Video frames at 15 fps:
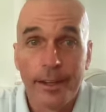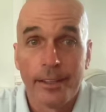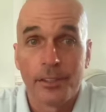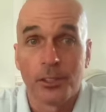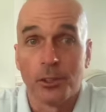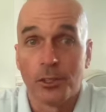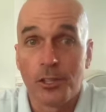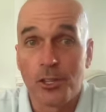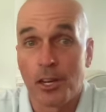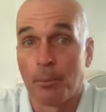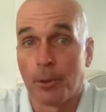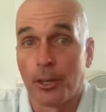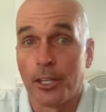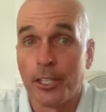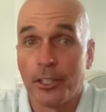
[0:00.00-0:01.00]
So in
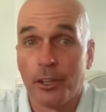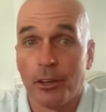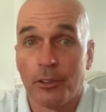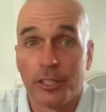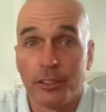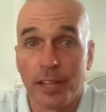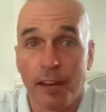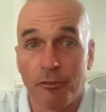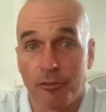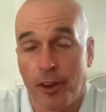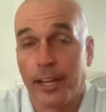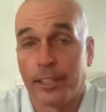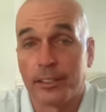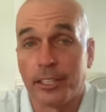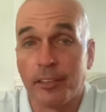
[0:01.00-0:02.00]
summary, you know, and, and
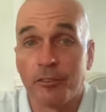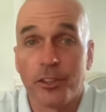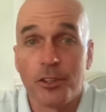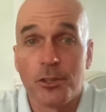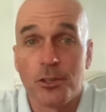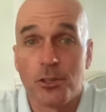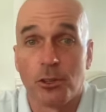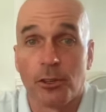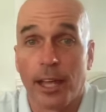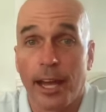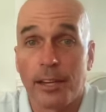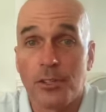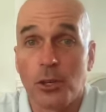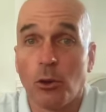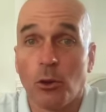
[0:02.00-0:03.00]
frankly, if this is your
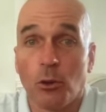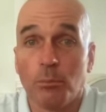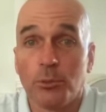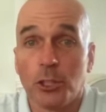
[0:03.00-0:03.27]
last home,